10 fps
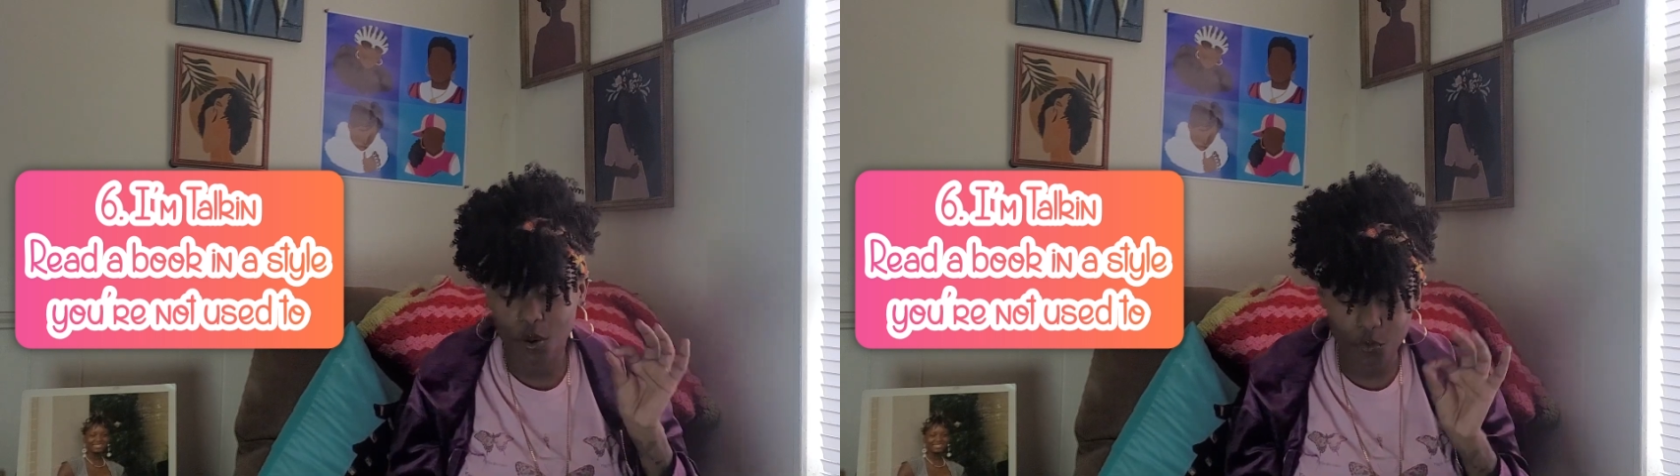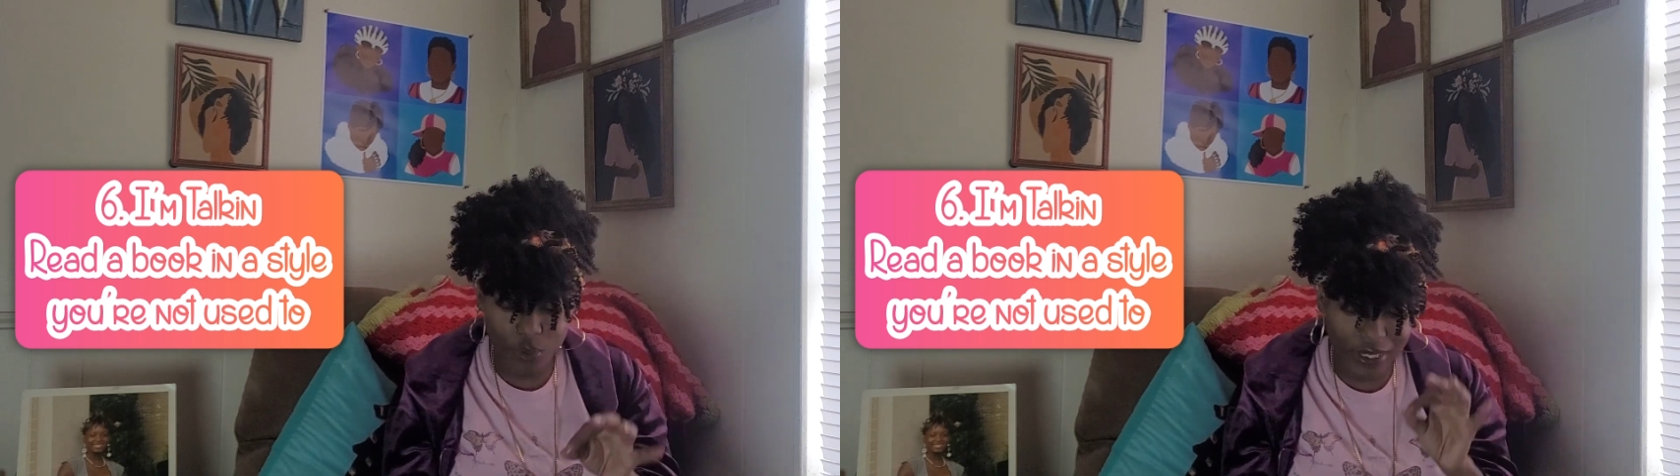
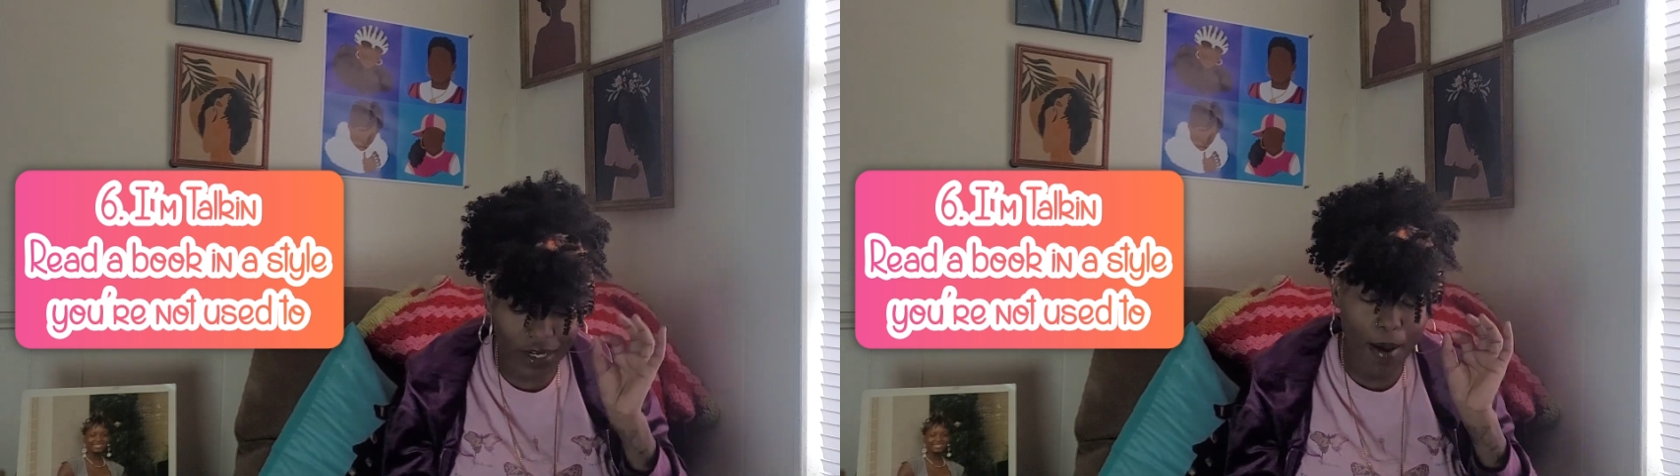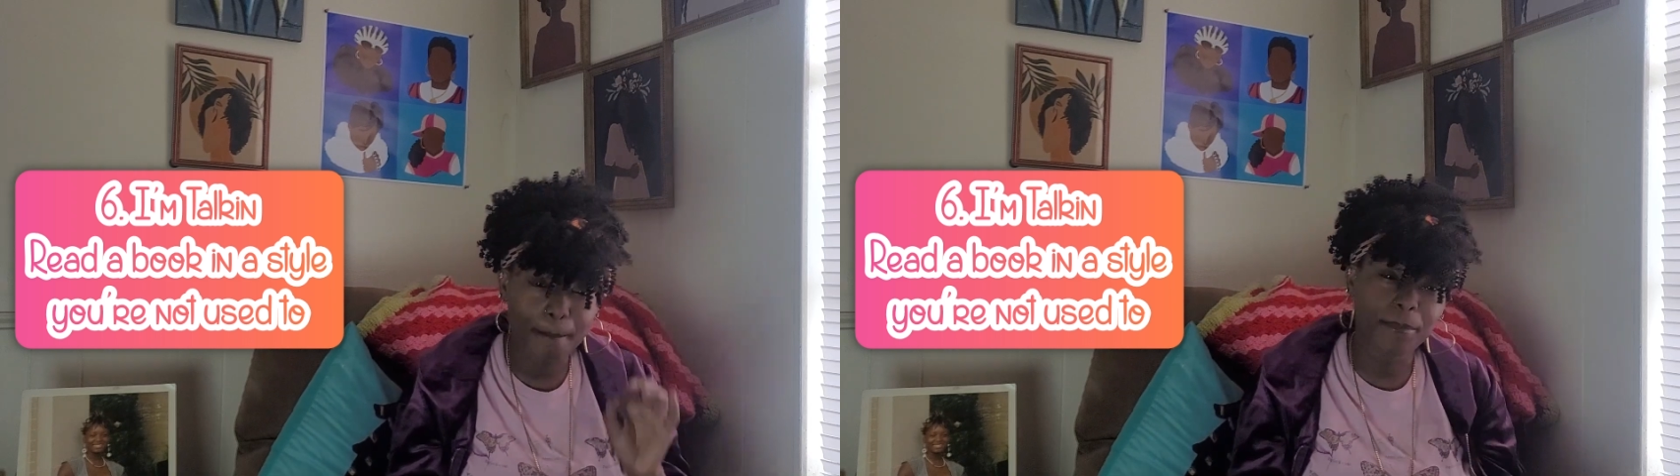
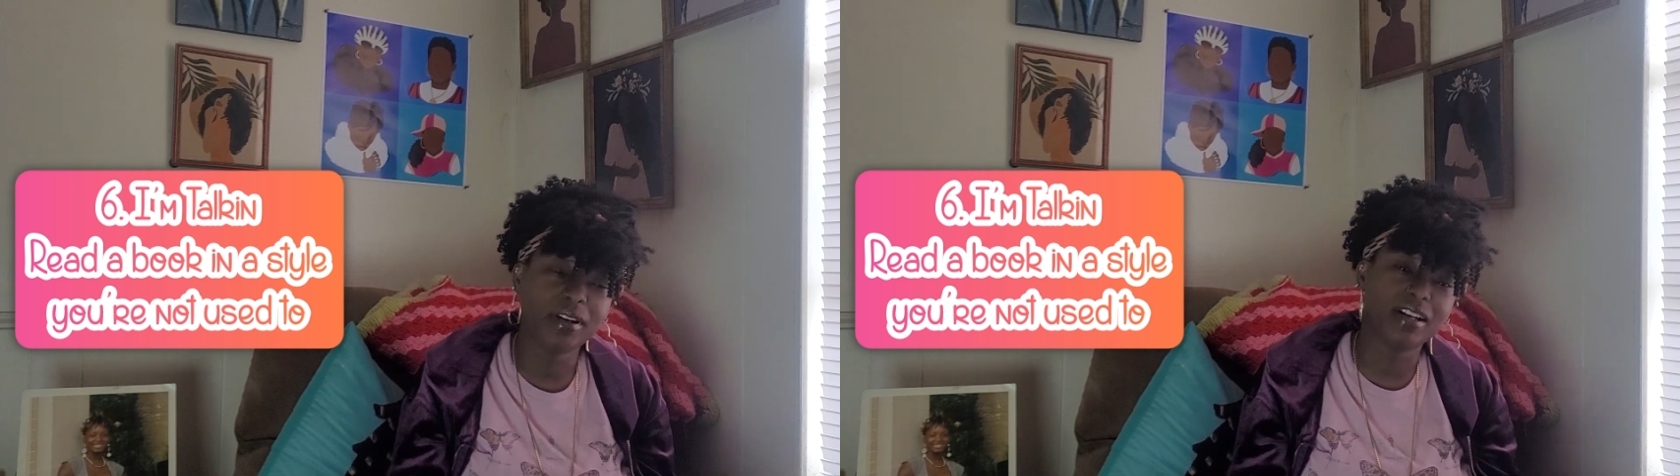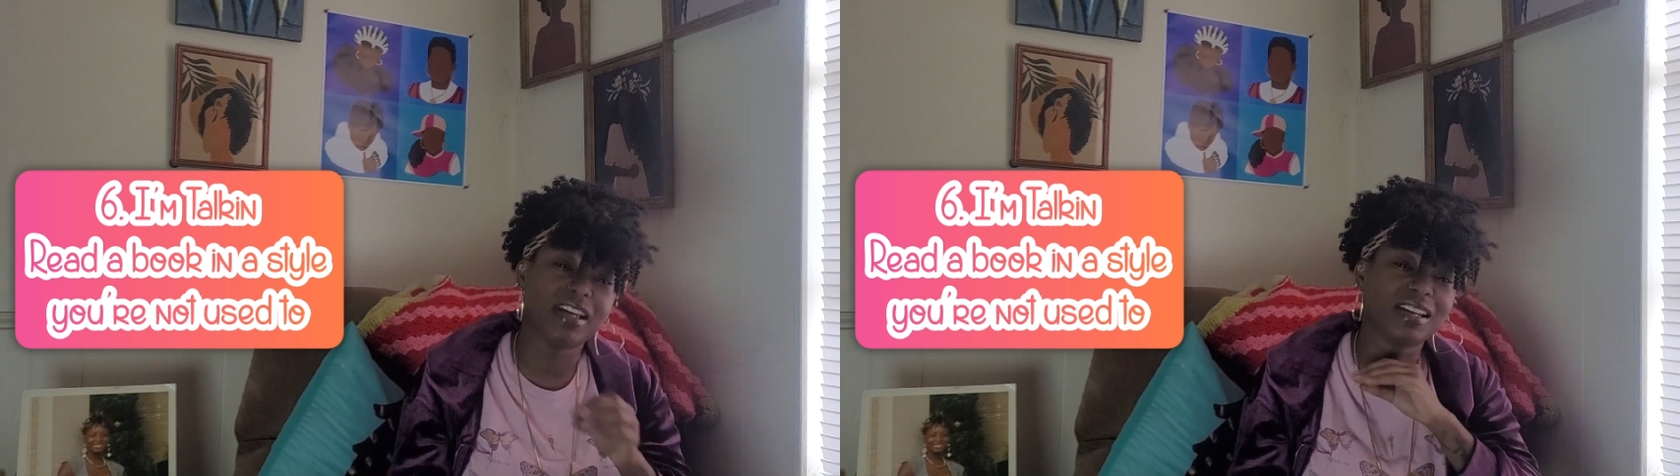read a
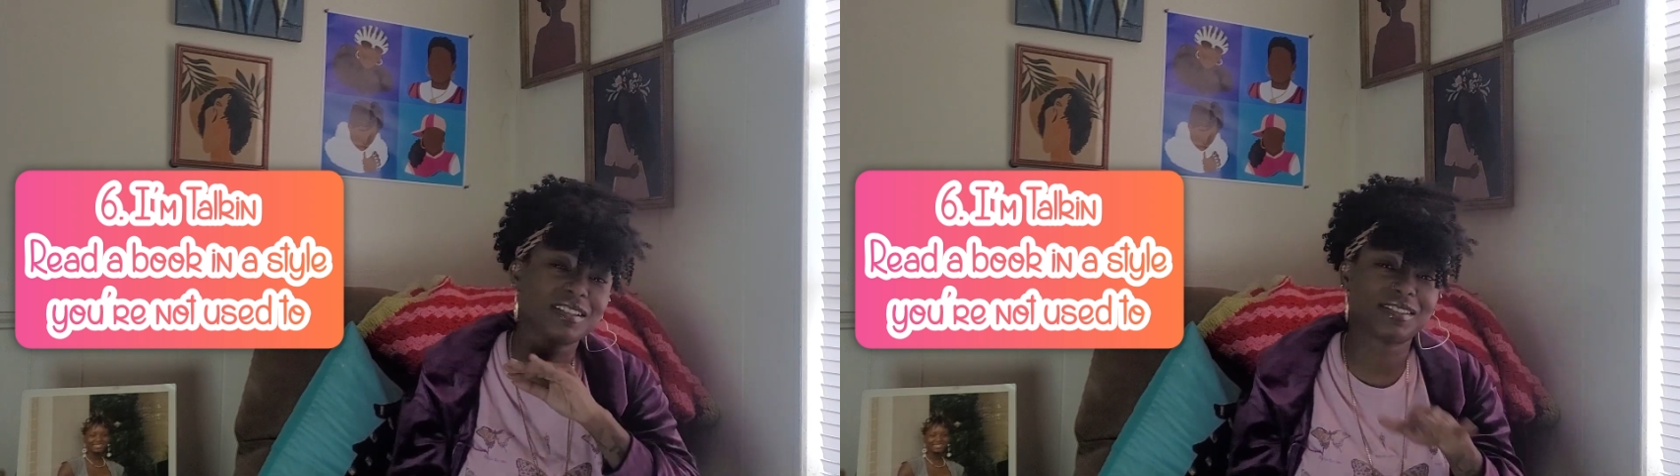book in a